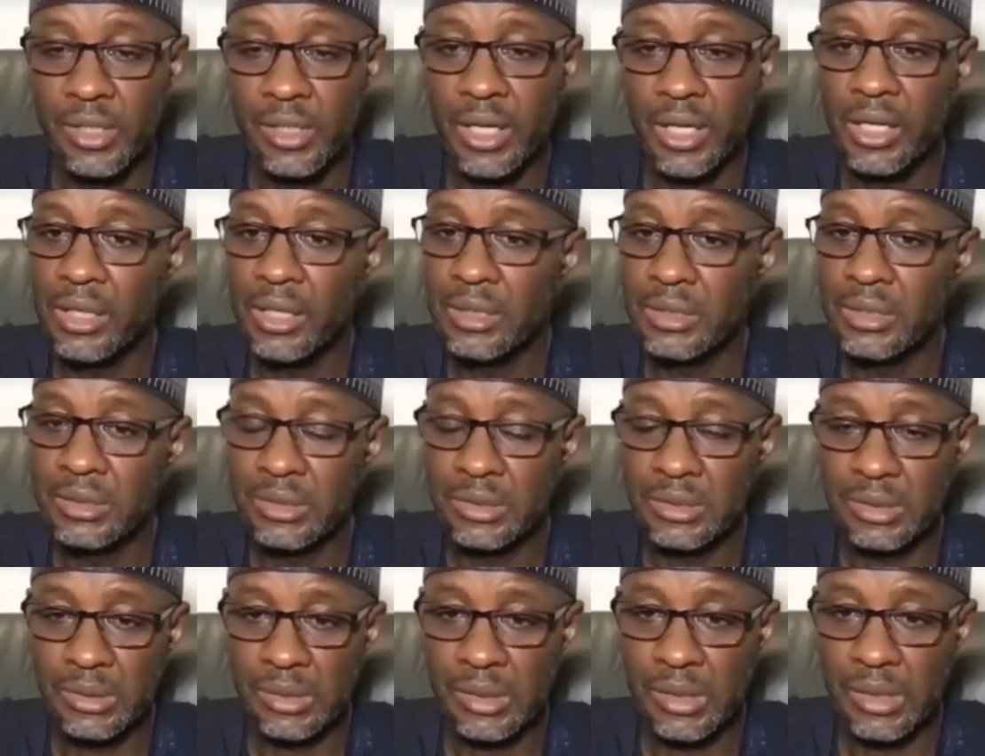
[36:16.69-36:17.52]

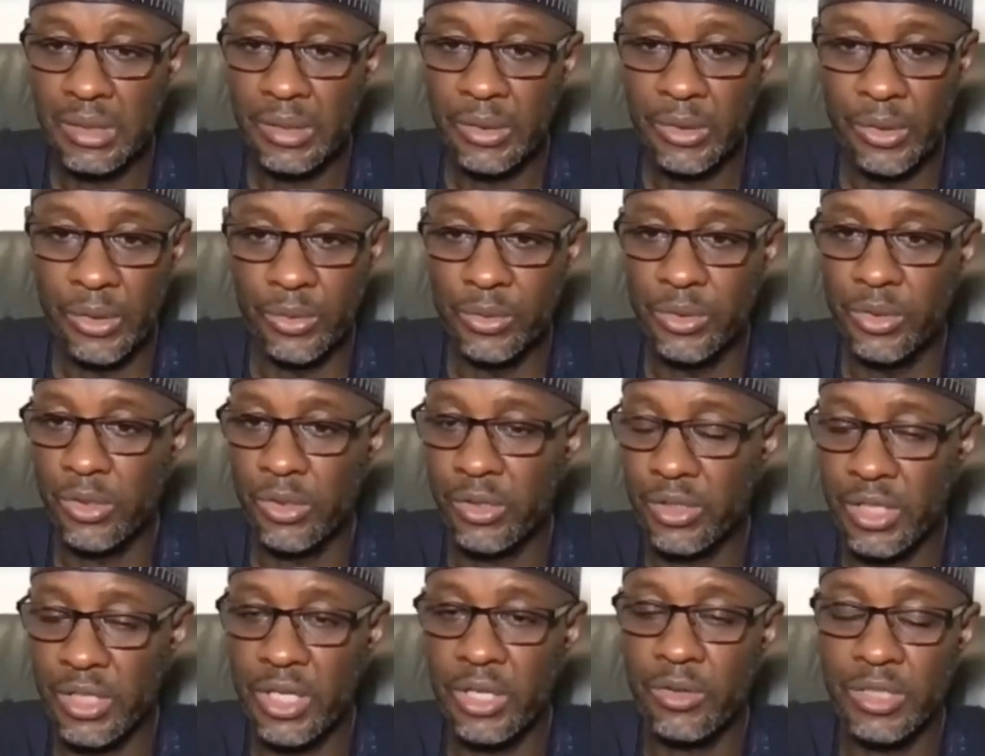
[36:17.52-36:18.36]
And
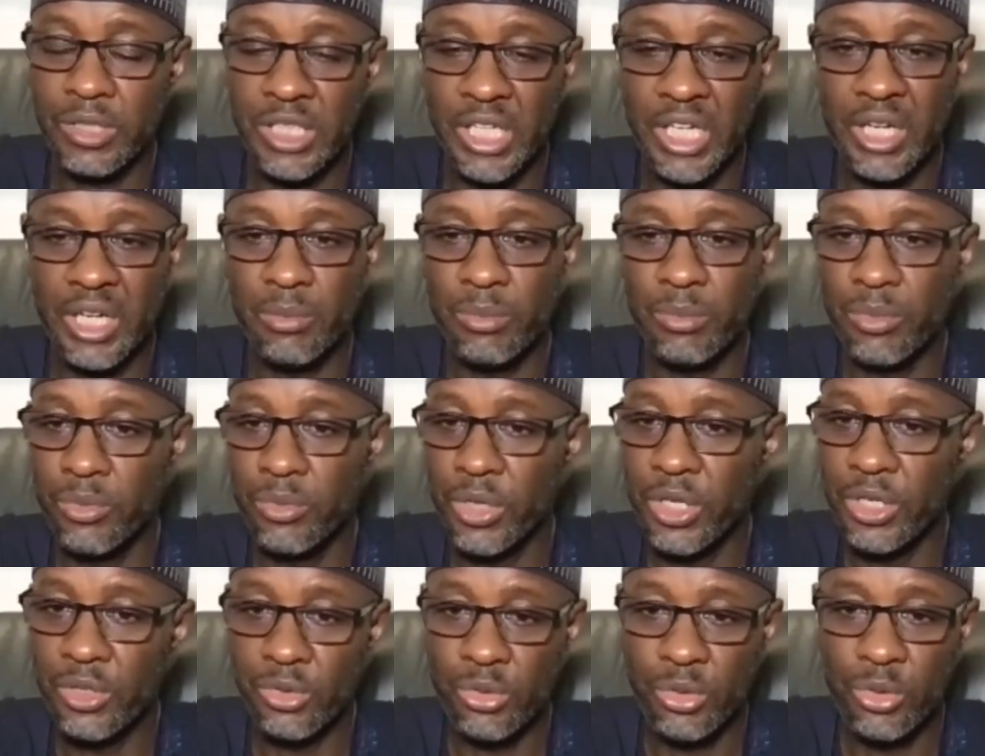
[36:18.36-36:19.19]
just take your time,
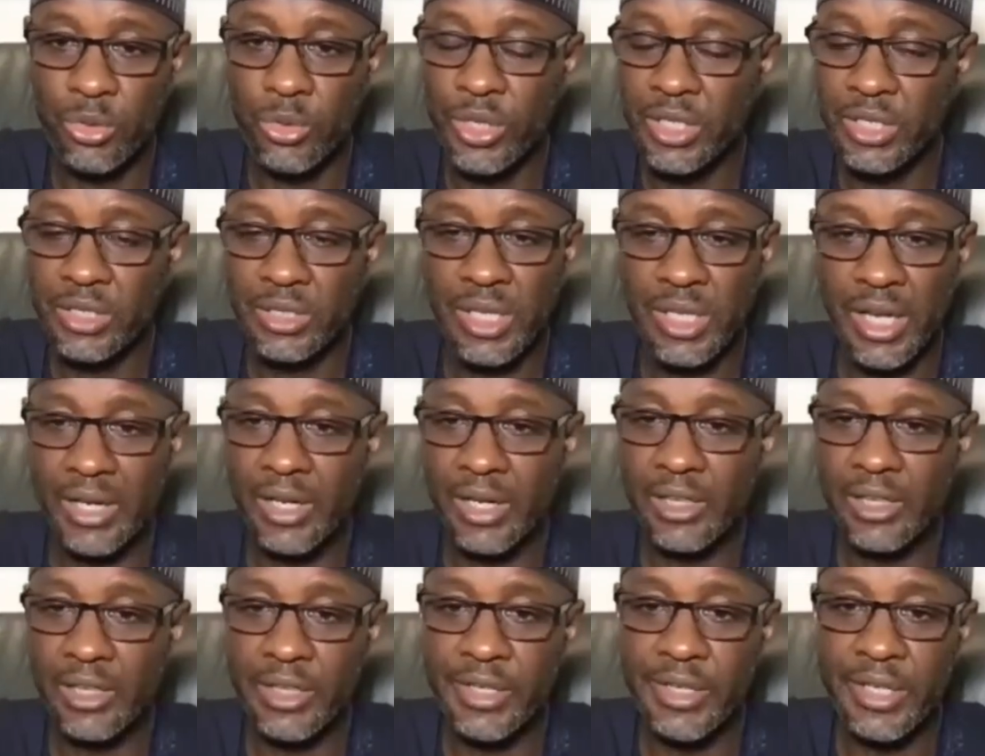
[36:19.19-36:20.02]
read through it,
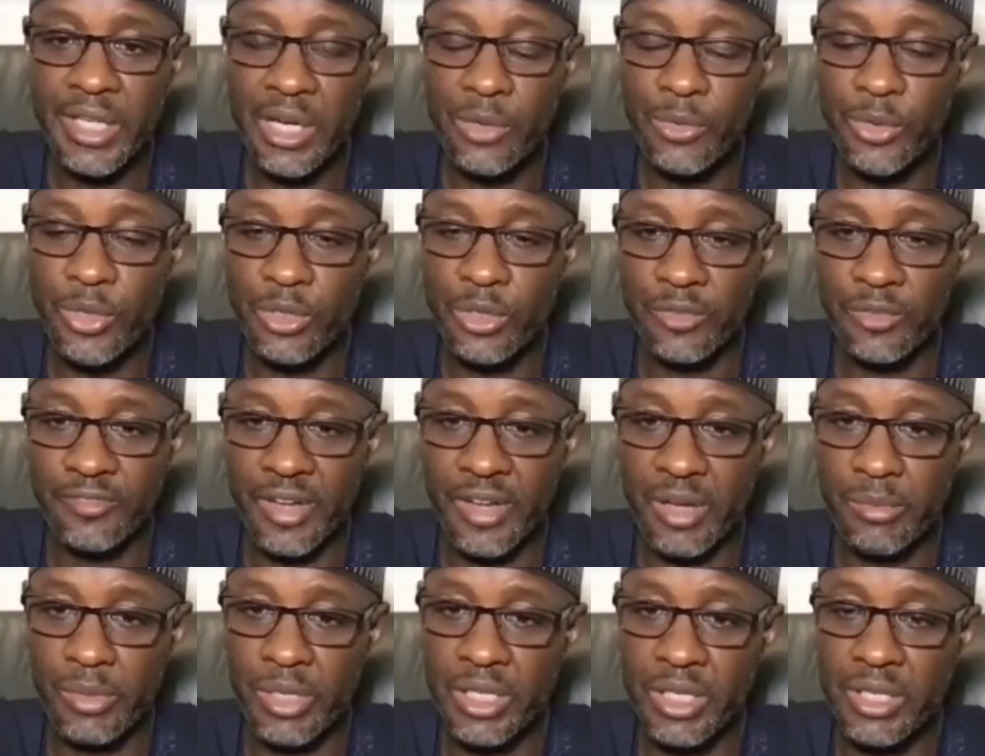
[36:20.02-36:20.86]
and then sit down with your
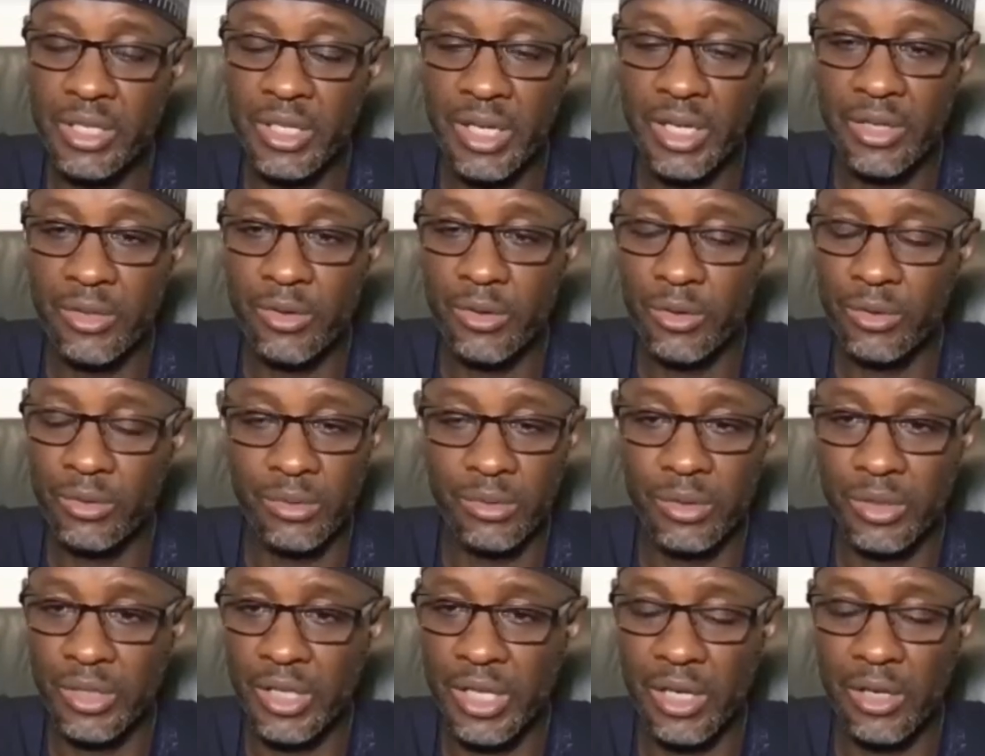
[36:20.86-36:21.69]
family and
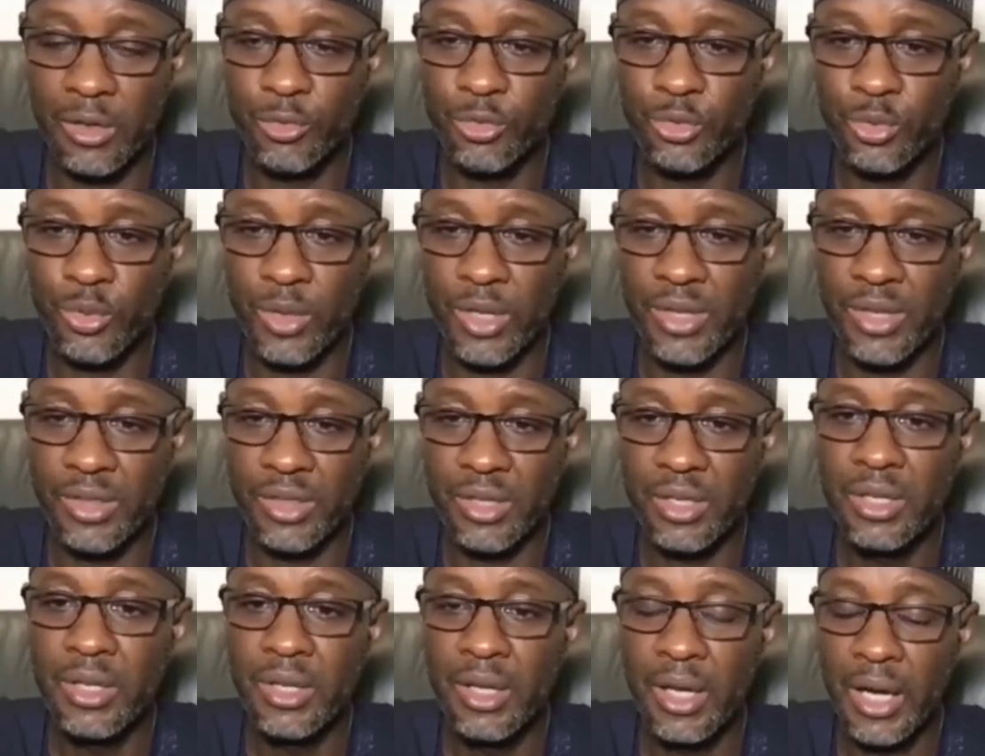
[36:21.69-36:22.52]
your other loved ones